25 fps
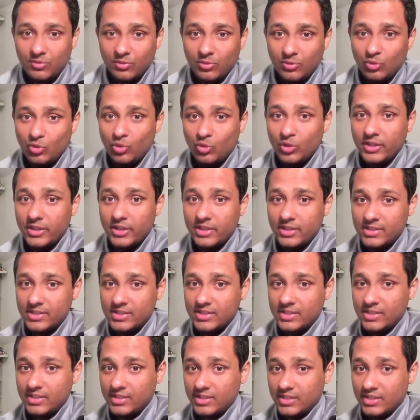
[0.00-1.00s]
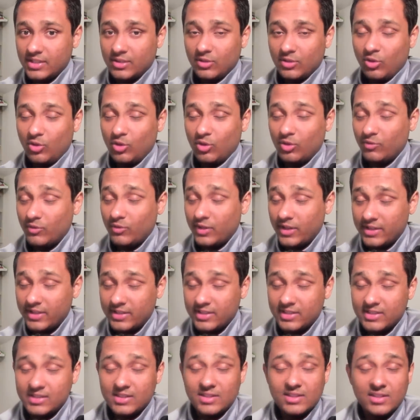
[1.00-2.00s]
who he is sitting or where
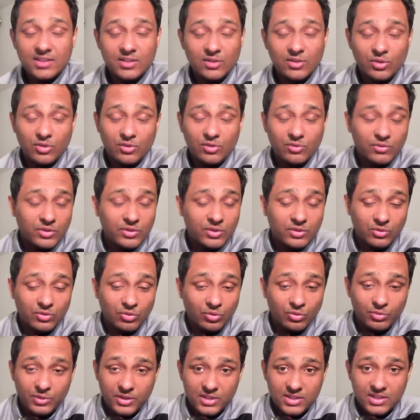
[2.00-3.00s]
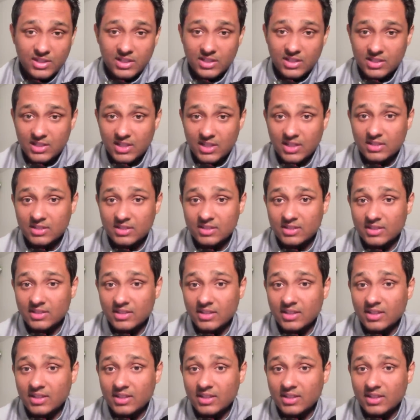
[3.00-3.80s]
he's sitting or with whom he's conjunct